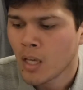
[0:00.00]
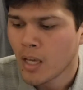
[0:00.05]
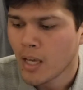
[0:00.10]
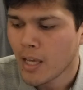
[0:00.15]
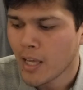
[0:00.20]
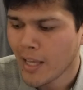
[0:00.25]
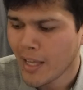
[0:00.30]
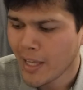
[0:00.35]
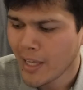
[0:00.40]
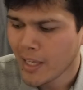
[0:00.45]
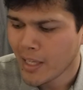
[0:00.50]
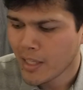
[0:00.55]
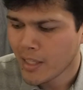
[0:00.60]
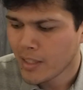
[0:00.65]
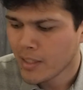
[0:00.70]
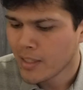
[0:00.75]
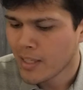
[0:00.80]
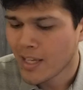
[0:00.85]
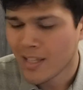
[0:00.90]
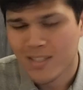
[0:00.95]

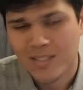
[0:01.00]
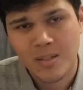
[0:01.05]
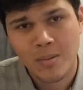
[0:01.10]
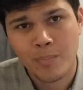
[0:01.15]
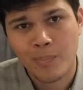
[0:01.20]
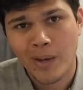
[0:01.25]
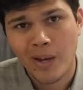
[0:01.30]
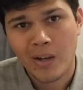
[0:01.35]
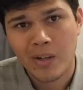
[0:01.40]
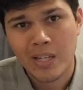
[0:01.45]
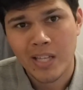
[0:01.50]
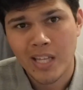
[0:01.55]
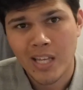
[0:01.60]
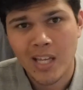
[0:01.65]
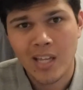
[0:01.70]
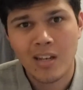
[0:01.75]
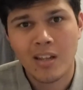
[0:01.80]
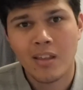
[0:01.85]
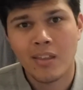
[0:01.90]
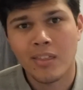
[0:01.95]
And that's about
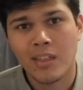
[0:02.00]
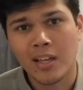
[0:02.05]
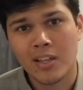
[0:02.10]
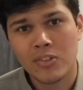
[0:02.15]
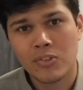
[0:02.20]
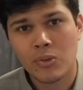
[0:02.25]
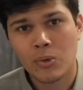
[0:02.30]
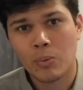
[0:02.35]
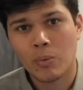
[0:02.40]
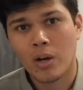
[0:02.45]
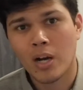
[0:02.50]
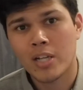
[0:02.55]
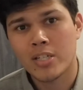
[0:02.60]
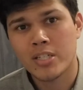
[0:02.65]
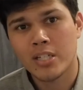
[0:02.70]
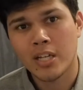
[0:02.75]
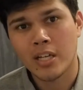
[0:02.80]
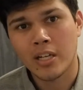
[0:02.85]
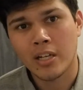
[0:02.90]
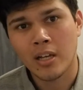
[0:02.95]
it. Thanks for
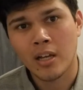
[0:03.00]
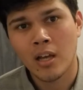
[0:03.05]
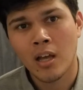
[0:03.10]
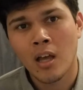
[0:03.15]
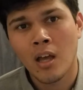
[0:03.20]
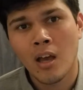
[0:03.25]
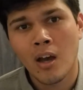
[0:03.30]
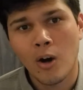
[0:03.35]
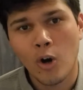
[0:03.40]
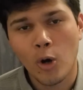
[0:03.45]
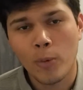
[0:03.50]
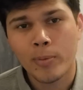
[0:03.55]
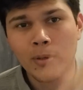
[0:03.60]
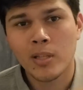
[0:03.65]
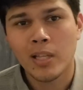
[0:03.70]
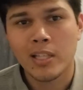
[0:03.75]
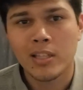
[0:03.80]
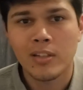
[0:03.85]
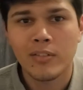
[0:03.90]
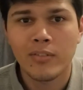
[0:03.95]
watching. Hope you
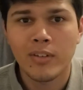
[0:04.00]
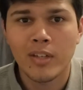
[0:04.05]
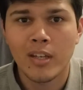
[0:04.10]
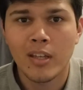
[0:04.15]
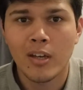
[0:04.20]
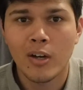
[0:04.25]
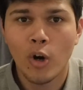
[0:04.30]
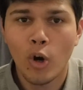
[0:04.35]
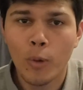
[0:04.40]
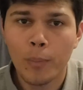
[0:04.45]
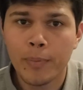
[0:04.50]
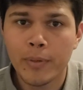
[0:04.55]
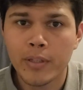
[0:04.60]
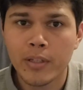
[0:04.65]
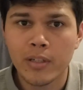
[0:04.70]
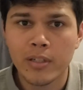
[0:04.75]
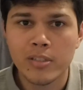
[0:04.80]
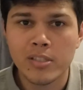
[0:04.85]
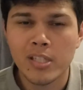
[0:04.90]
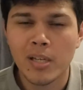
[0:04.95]
liked the video. Hope you
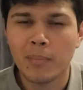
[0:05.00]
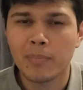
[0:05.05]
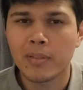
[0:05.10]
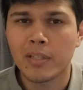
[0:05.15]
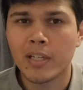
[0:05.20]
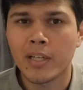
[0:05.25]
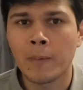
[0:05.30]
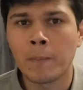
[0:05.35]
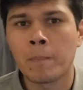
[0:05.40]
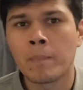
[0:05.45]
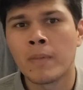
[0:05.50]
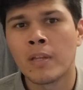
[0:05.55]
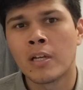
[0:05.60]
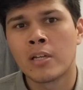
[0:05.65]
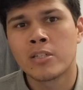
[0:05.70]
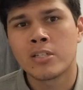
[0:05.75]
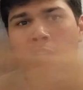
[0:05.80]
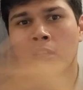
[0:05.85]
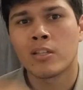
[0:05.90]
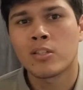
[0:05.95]
learned something.
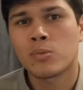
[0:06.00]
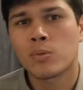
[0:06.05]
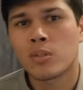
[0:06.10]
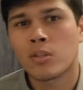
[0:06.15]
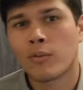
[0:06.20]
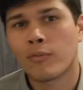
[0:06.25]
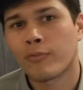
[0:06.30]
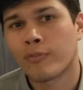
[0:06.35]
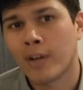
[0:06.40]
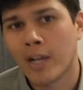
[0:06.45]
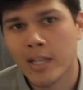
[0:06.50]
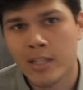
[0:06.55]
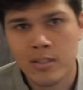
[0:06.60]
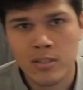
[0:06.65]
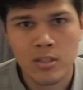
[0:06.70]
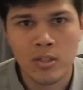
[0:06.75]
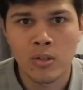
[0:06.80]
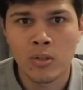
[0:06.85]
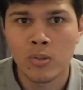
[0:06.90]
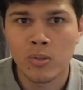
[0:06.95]
Share this with your
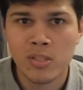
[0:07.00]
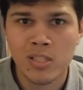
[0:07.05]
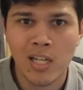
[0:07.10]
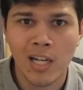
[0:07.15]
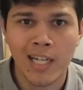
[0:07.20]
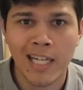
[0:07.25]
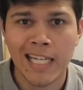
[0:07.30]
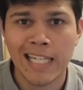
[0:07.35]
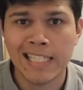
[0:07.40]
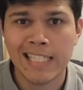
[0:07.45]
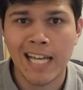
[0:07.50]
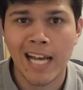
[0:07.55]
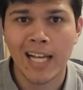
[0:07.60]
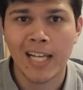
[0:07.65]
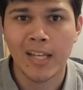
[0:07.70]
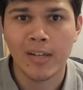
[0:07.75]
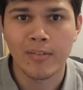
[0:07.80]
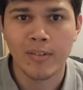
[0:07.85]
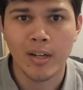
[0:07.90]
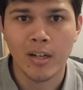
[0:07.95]
friends who suck at
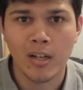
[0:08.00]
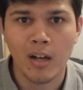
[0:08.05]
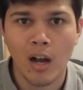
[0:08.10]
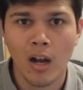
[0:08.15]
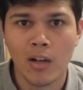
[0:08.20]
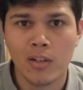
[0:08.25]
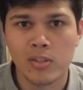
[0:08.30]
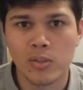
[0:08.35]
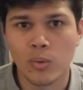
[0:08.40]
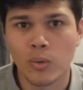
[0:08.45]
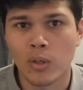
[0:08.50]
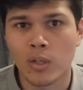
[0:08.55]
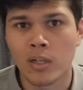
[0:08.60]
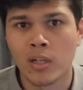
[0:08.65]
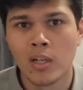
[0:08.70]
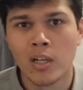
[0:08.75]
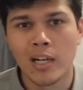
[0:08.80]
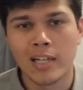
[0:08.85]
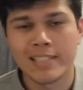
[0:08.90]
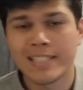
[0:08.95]
attacking rearguards or
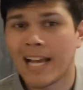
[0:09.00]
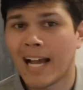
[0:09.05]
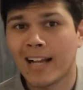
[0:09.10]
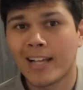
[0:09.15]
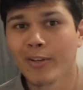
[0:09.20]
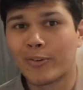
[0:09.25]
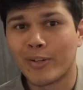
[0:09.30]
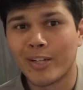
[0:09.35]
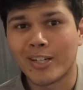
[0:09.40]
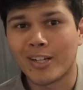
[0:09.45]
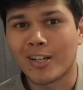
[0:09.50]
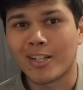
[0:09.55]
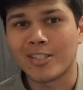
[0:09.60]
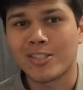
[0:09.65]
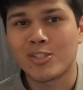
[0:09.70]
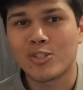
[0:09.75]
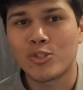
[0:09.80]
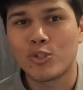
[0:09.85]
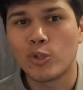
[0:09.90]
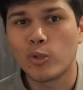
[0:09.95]
attack
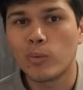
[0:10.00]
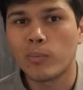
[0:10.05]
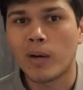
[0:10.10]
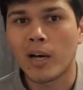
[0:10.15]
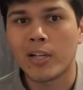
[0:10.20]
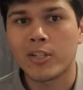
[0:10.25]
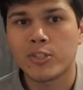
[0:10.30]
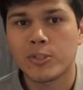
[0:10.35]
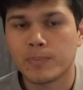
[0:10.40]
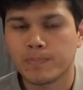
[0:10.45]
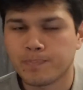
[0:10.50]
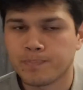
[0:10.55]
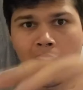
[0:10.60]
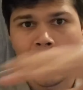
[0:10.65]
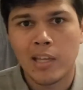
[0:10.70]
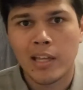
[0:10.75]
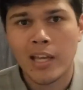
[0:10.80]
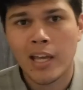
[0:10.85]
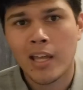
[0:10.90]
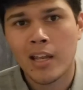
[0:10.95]
rearguards too much.
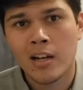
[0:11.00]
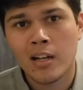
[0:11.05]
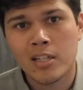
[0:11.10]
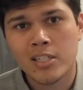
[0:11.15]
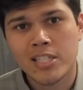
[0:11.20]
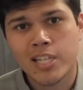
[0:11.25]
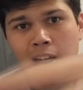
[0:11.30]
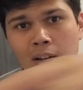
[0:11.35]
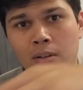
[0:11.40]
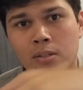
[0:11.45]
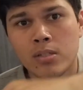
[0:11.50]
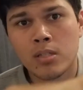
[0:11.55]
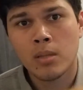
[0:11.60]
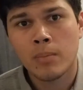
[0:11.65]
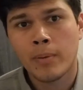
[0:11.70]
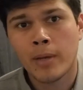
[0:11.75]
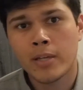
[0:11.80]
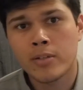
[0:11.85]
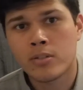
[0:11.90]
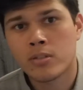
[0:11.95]
Again, shout outs to
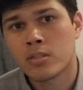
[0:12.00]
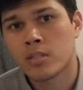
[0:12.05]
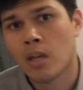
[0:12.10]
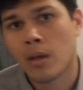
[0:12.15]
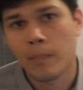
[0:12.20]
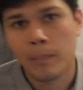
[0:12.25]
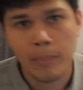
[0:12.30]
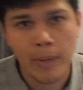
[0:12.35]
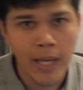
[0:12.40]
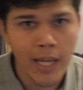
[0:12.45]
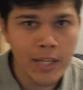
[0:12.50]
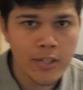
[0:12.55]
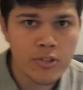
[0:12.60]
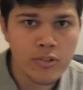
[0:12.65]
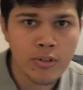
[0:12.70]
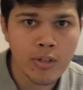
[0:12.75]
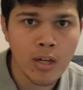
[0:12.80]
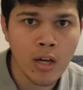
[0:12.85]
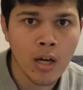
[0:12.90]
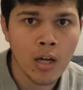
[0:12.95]
the patrons on
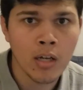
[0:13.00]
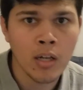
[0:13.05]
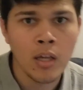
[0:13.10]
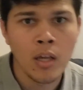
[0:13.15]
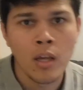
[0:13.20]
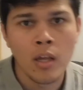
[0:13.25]
Patreon.